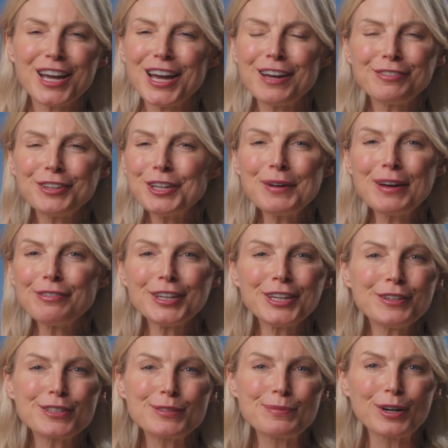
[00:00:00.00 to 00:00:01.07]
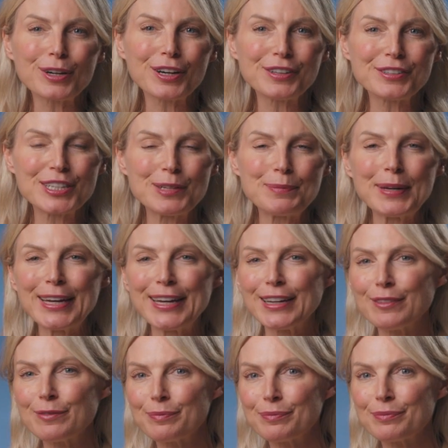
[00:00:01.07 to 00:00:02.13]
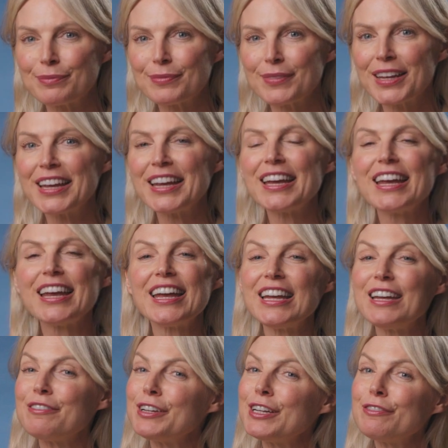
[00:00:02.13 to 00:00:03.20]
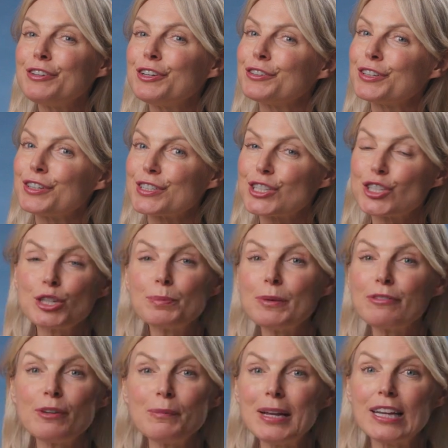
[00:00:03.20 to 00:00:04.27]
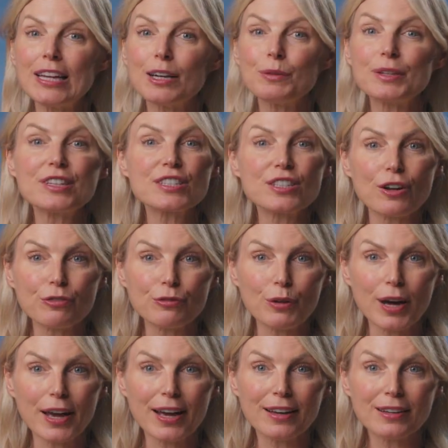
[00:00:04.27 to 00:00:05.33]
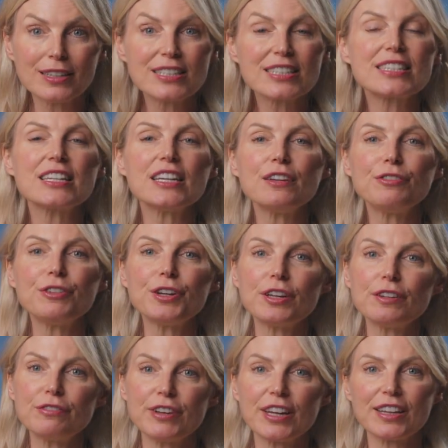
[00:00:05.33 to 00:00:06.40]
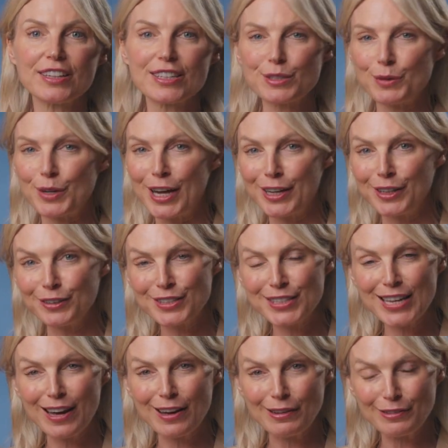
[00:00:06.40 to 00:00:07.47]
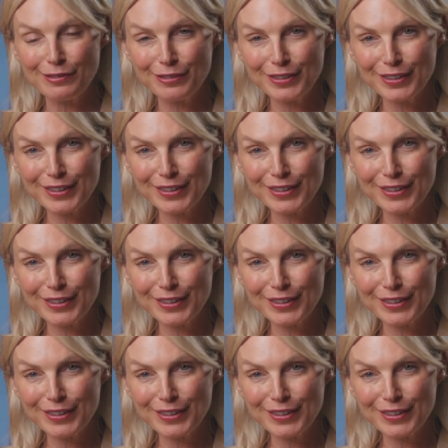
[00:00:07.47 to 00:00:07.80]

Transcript: Have you ever used MongoDB? Even if you're not super familiar with the software, see if you can figure this one out yourself.